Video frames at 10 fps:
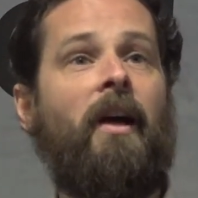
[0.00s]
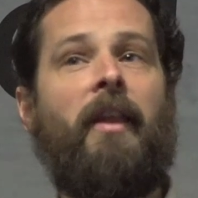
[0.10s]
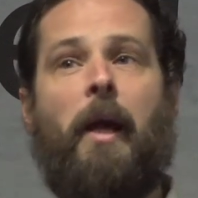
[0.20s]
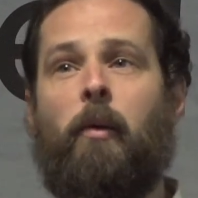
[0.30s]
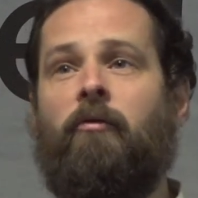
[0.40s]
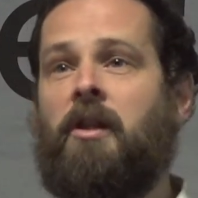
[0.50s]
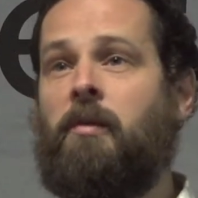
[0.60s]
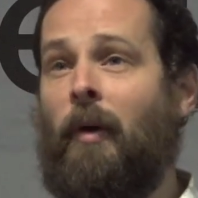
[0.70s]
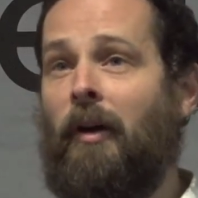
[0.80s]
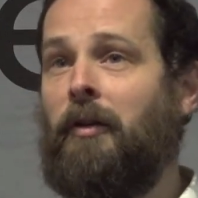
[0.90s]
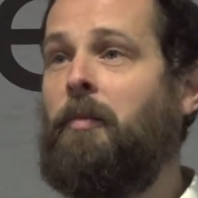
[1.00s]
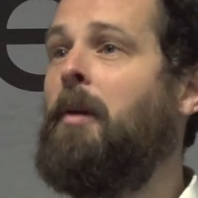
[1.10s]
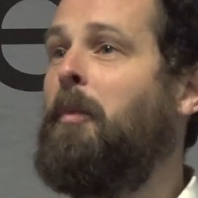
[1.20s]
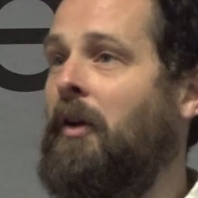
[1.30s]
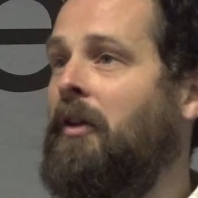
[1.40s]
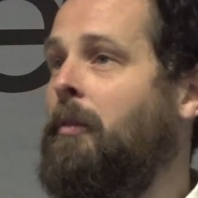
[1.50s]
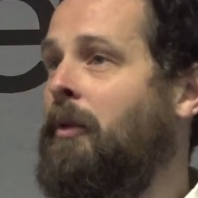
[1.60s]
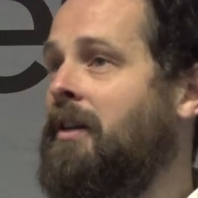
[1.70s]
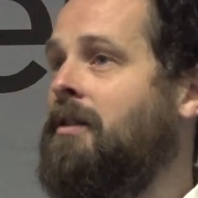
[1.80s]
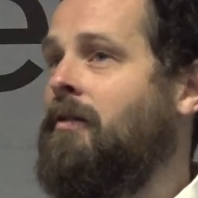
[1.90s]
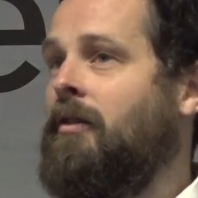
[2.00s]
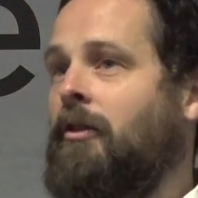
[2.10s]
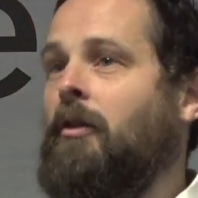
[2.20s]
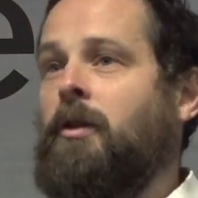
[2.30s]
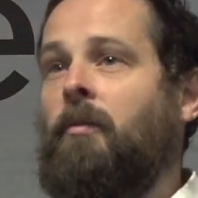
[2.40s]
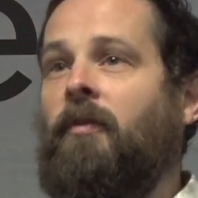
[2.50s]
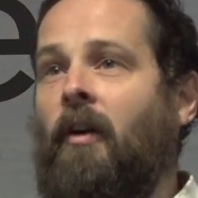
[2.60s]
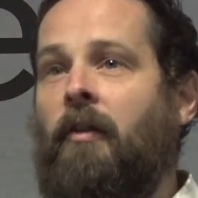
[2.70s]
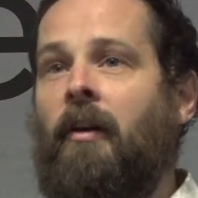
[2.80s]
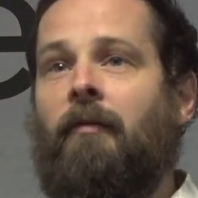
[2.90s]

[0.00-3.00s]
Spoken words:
and they will respond by putting the prices of their drugs up further.